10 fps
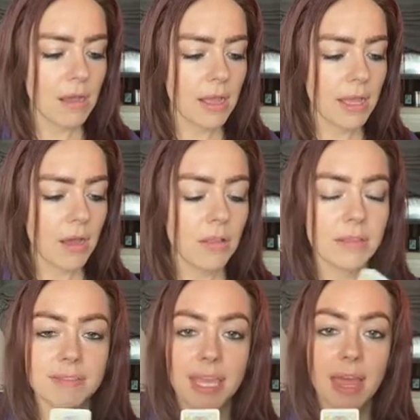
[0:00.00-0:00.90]
all
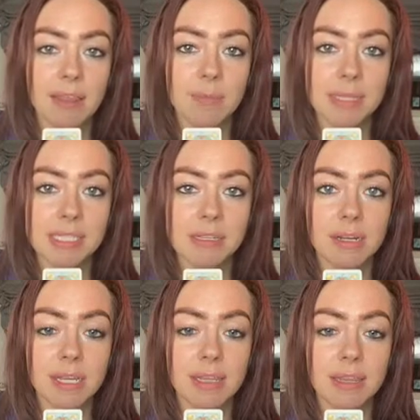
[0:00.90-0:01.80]
of the elements are
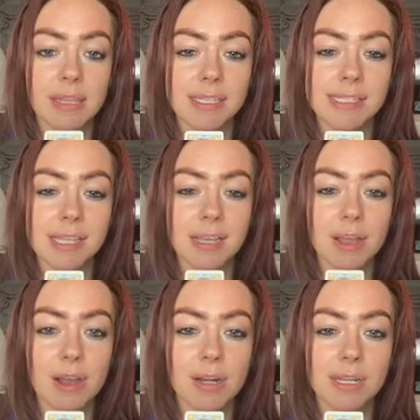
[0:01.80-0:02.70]
in this
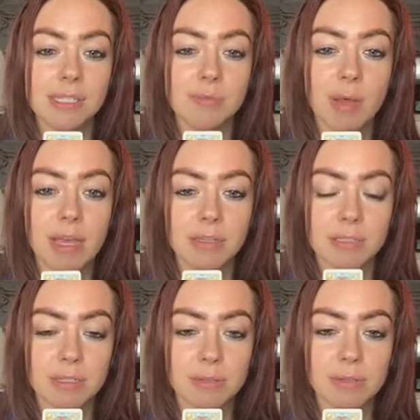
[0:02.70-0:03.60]
card as well.
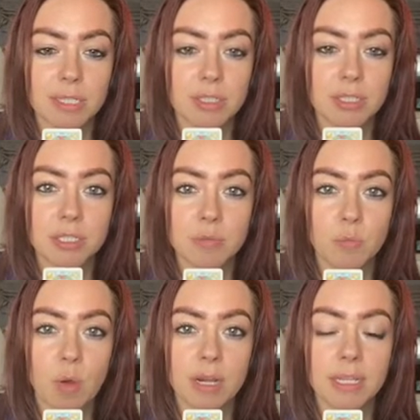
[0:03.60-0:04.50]
So you're just
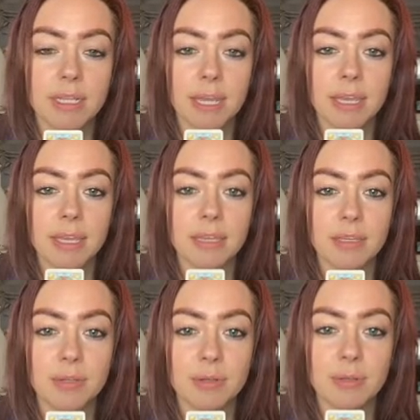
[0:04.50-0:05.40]
wanting, like,
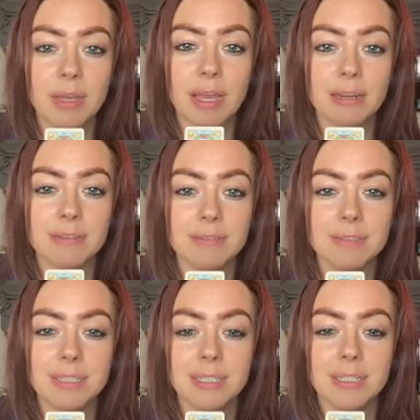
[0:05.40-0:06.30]
you know, kind of
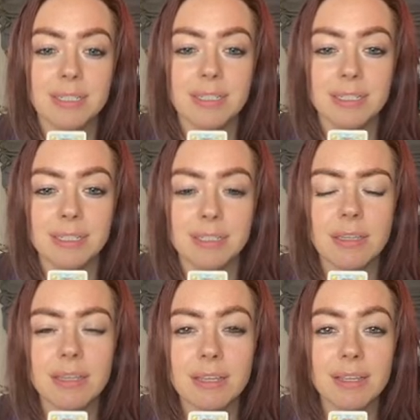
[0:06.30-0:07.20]

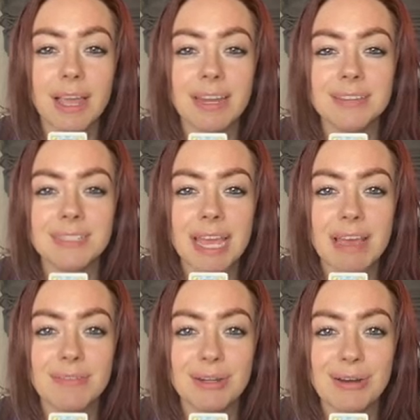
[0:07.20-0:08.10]
to
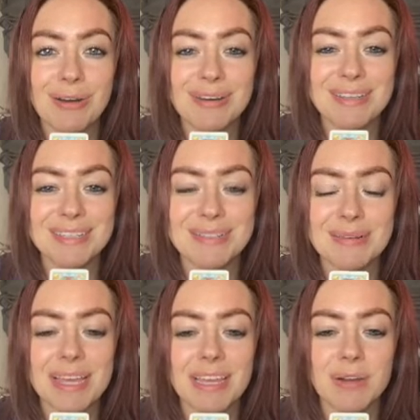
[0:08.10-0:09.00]
have it all in a
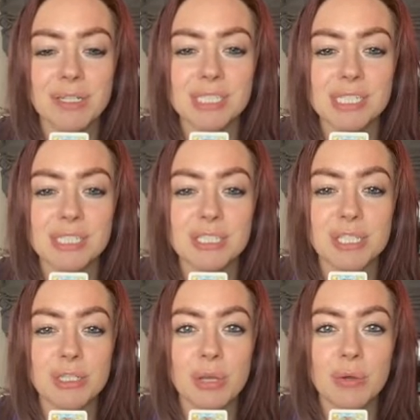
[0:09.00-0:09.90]
way, or just
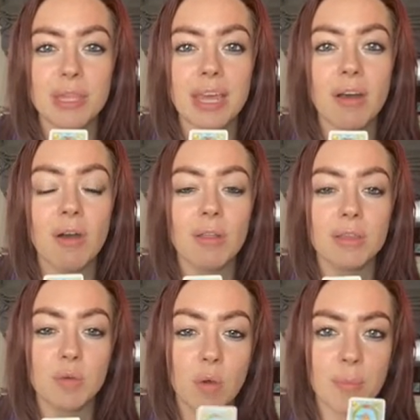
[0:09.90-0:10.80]
to know that all
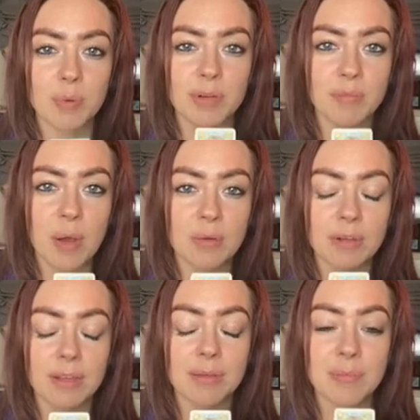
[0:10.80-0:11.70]
the cooperative
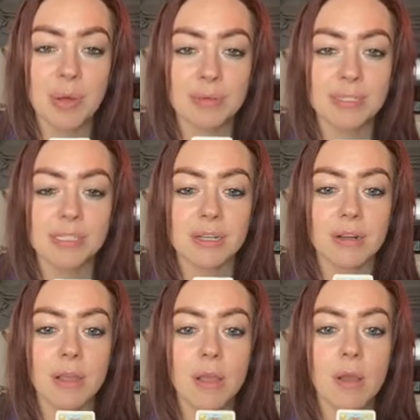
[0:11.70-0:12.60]
components
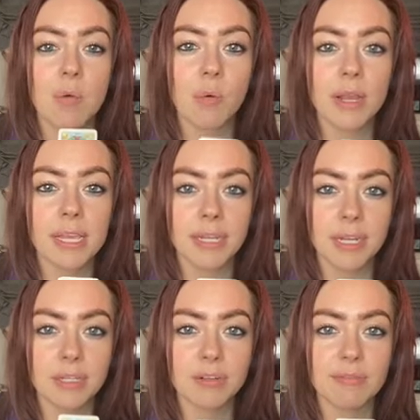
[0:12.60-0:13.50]
are working
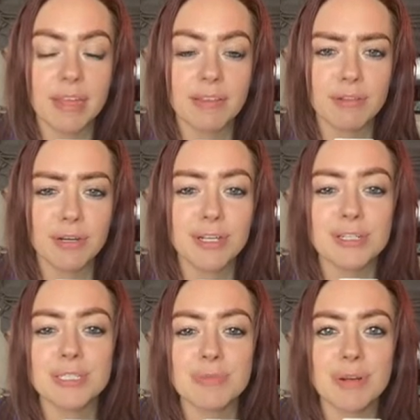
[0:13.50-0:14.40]
in your favor. You
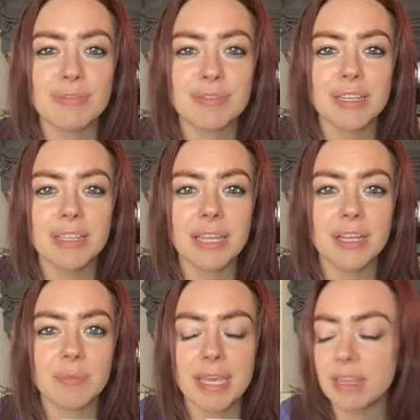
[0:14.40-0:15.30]
just want to feel like
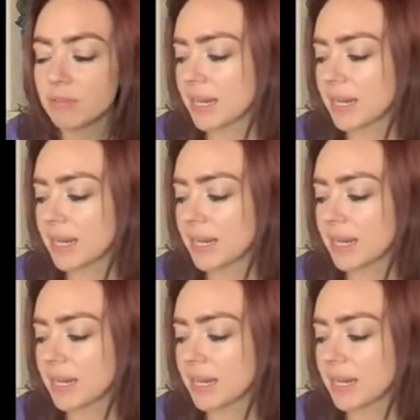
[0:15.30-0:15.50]
you're making the right